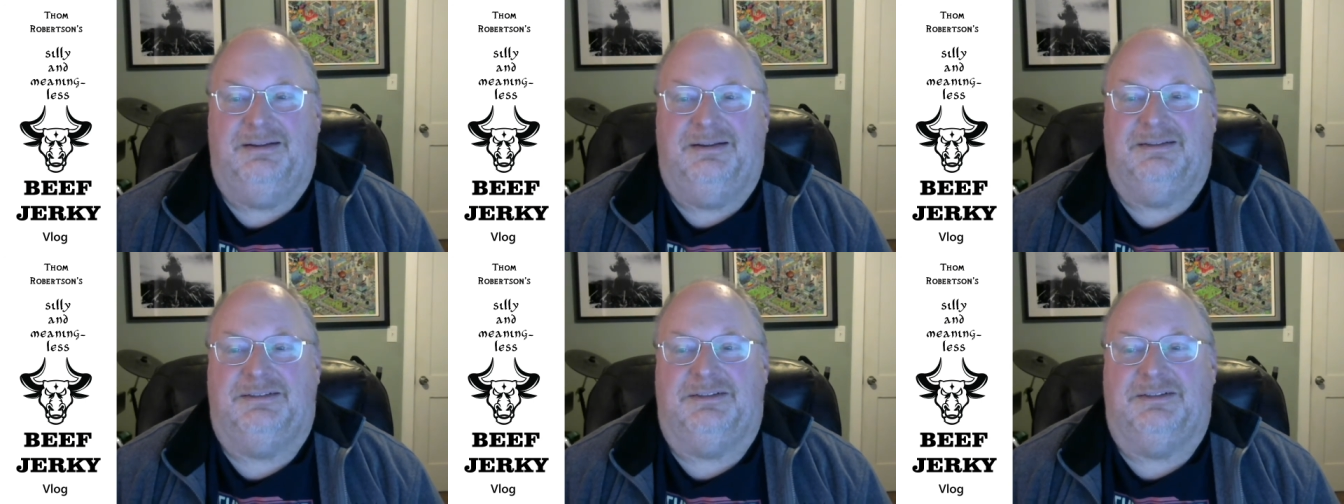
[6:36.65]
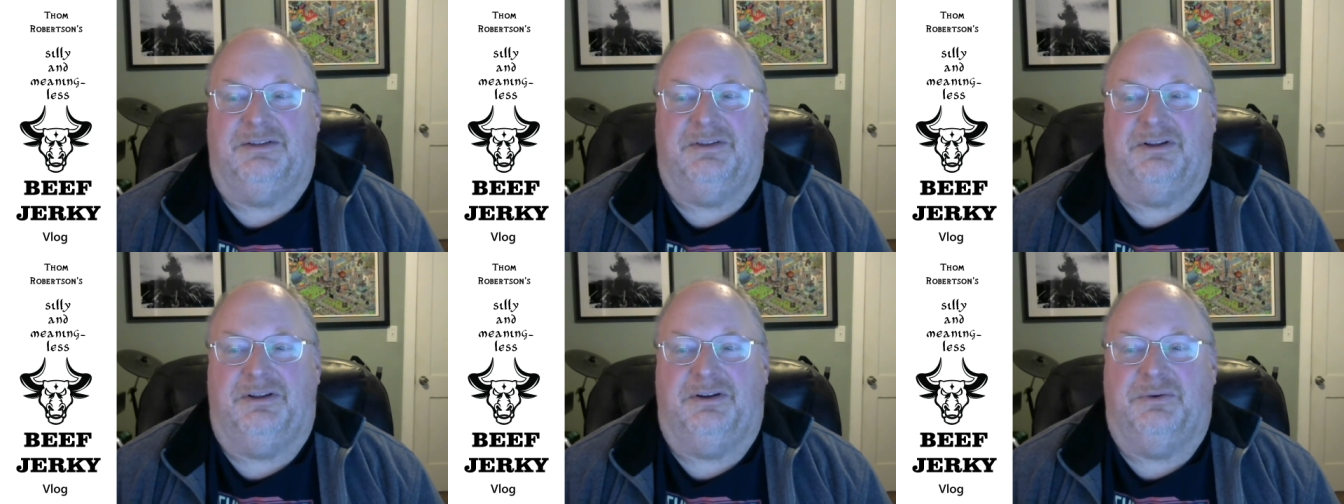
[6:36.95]

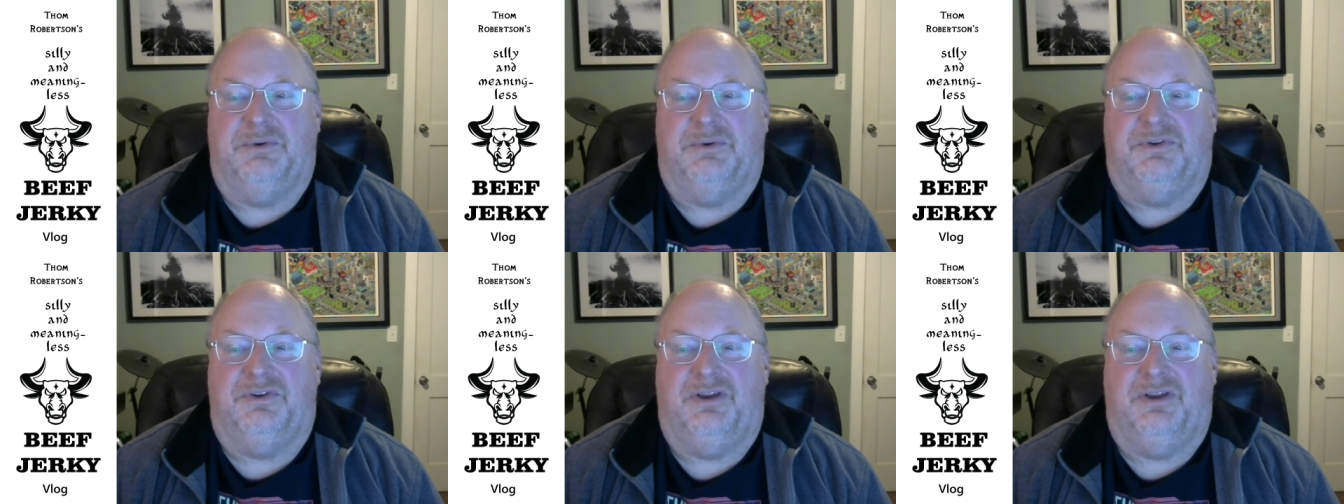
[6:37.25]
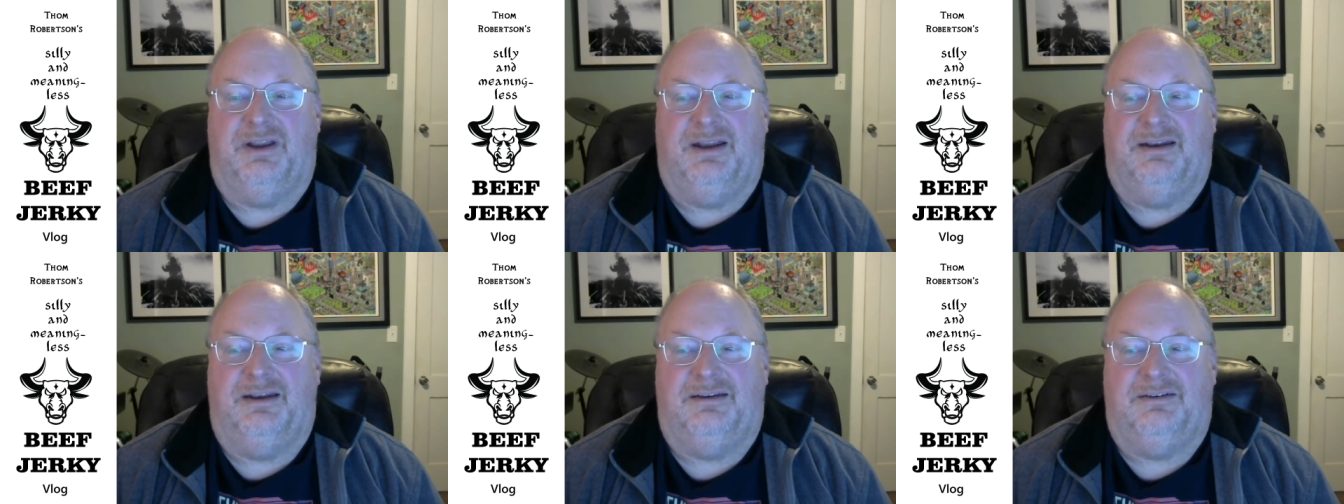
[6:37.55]
so that it was
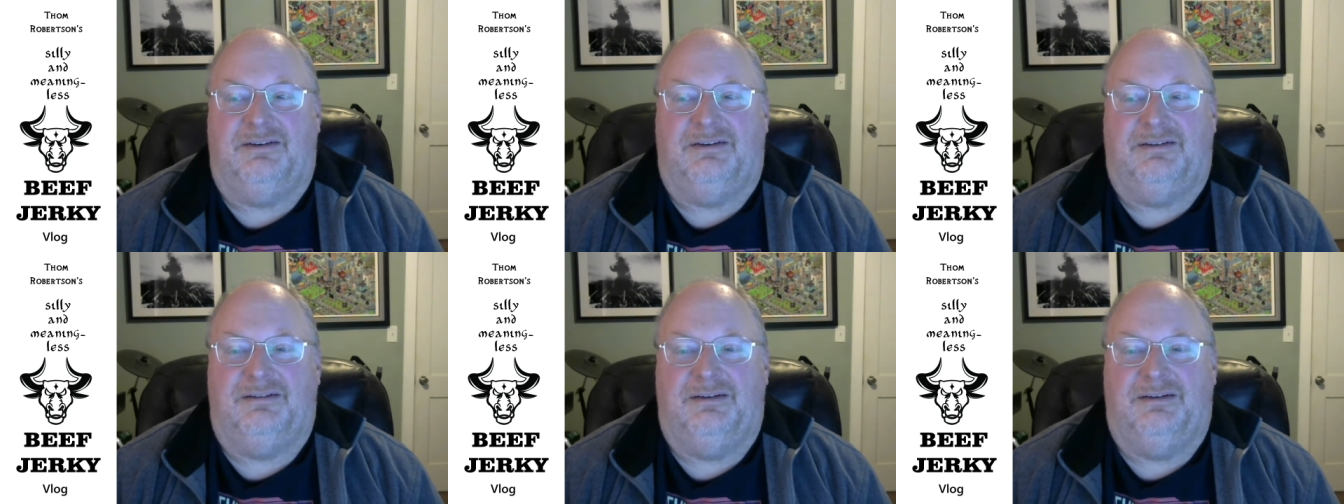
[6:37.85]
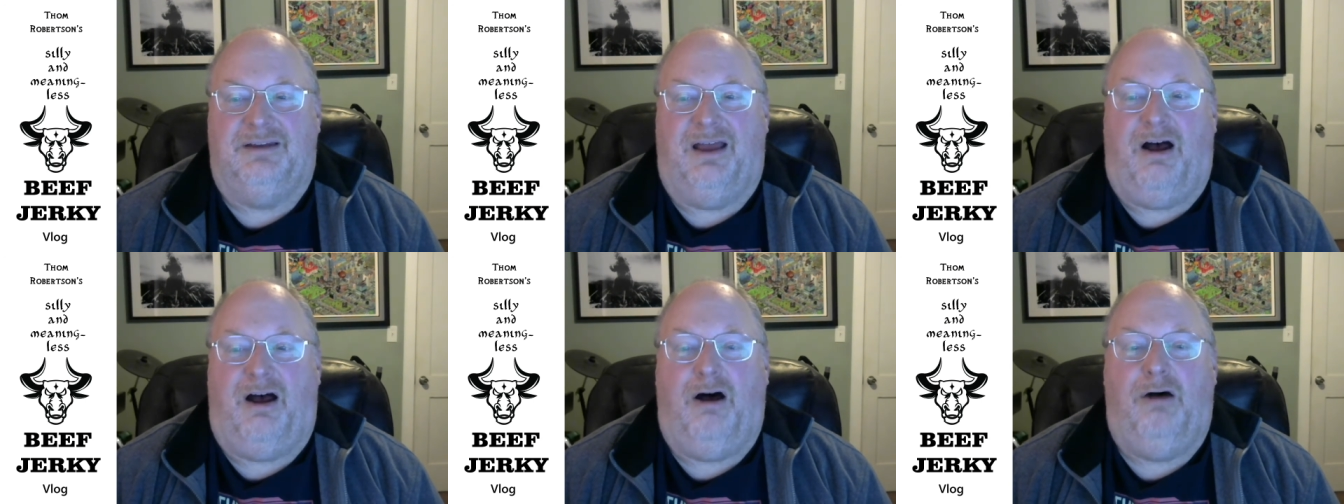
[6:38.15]
in,
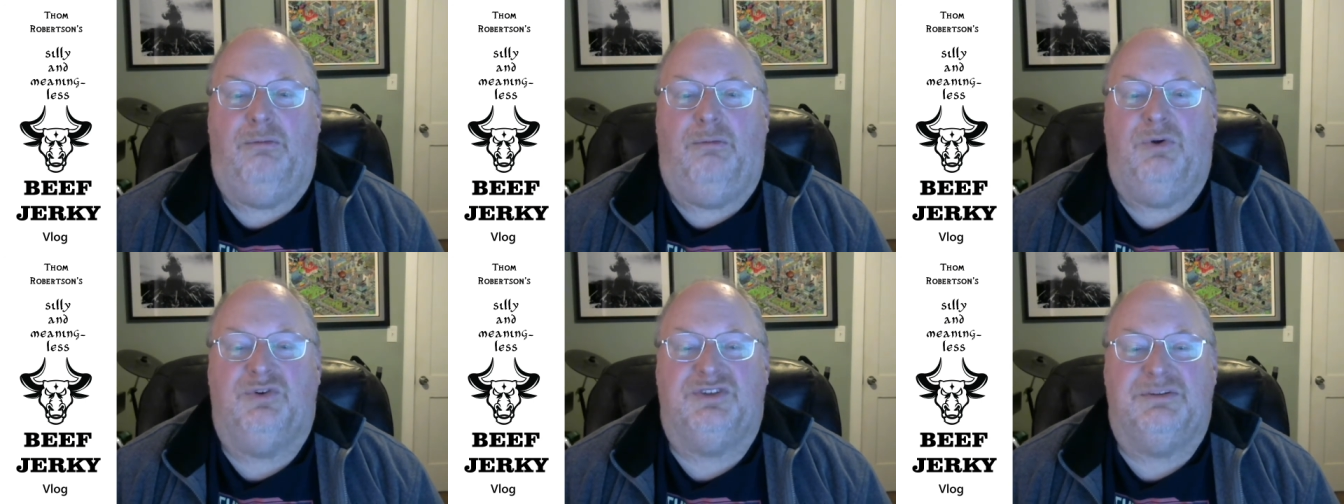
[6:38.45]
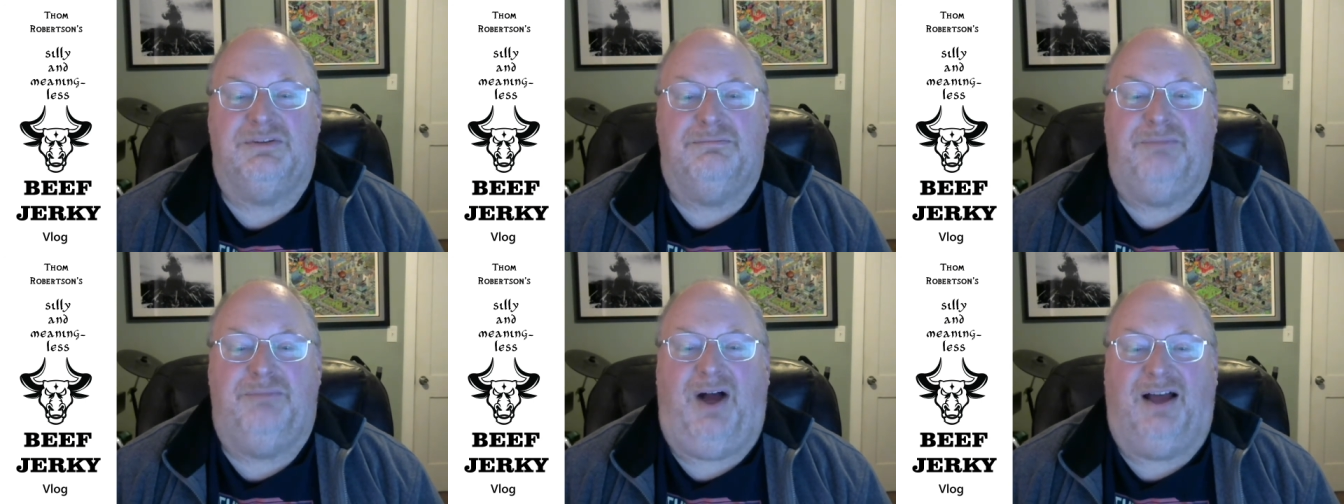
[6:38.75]
almost
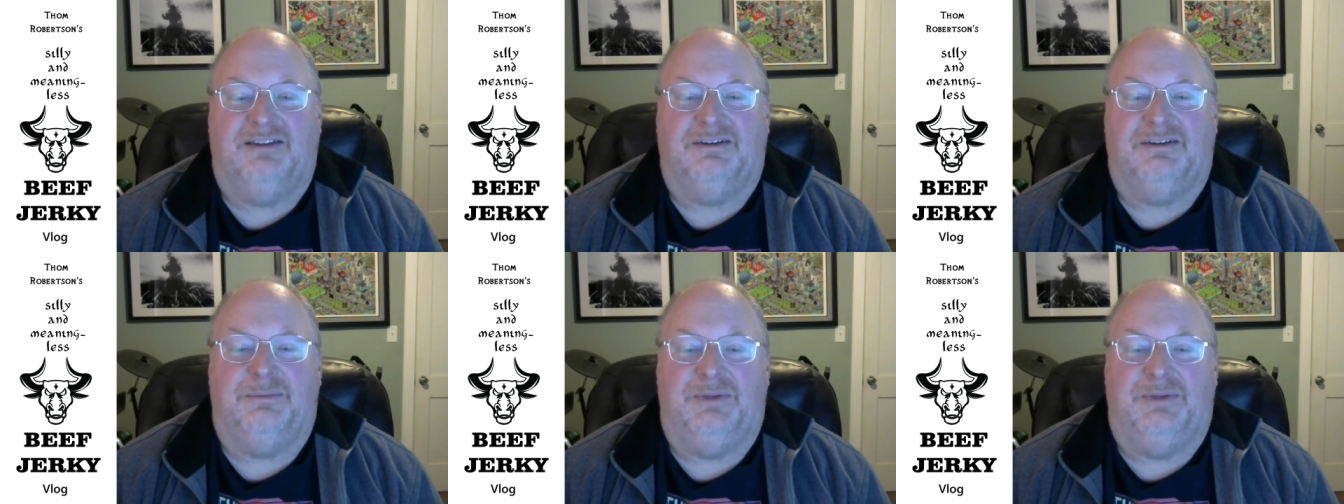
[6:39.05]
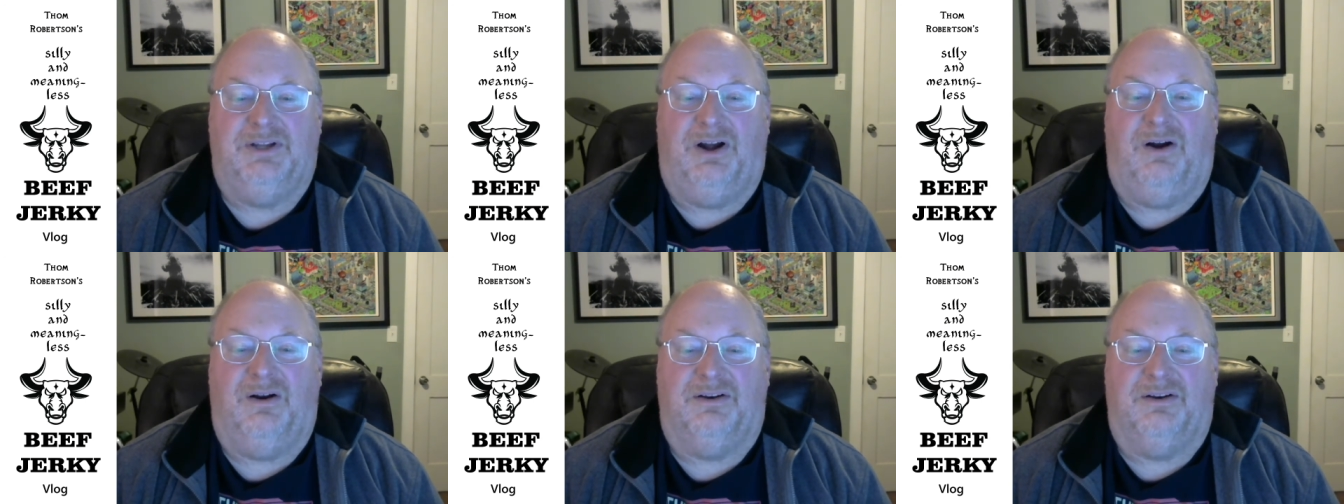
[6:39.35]

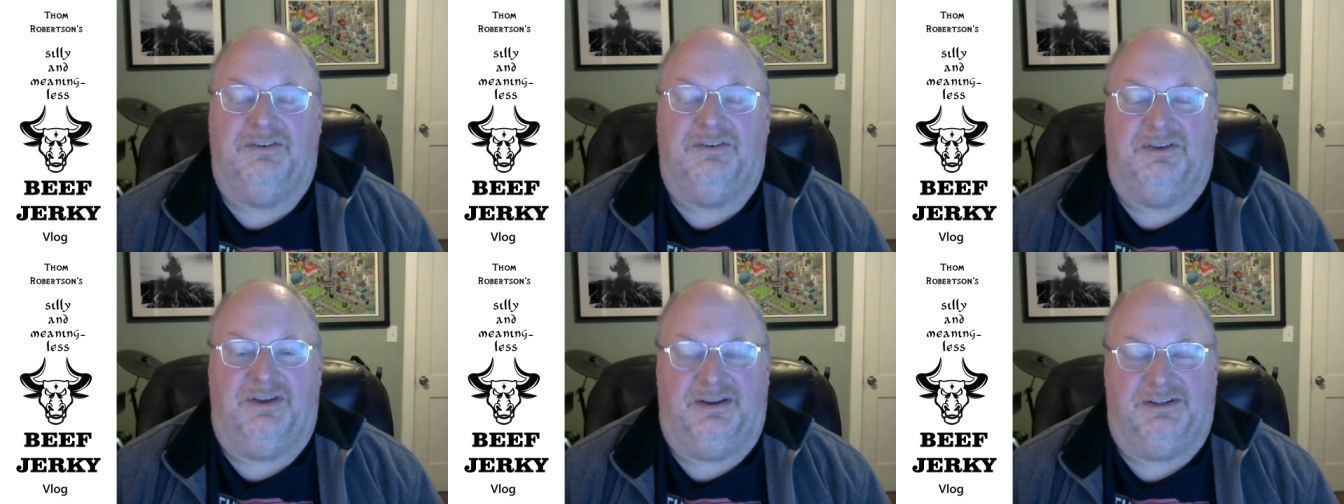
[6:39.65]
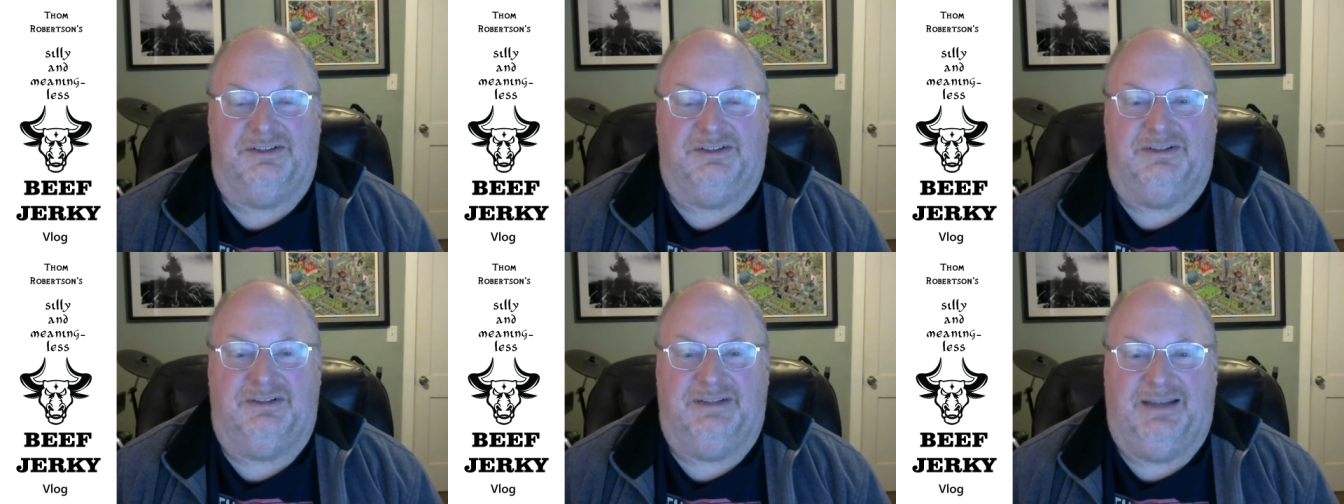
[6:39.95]
impossibly hard to
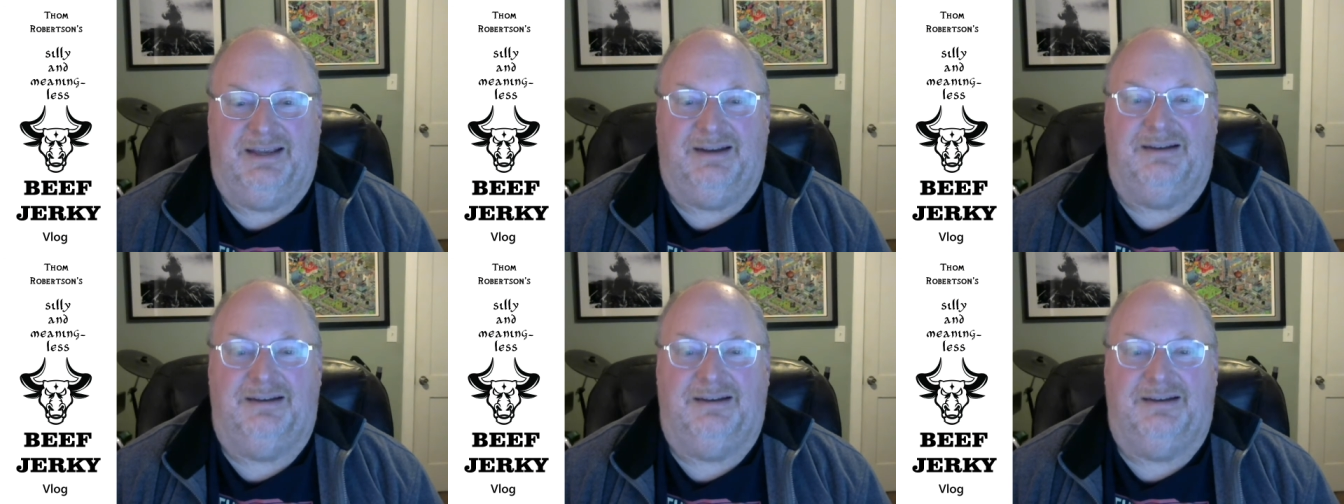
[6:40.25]
actually get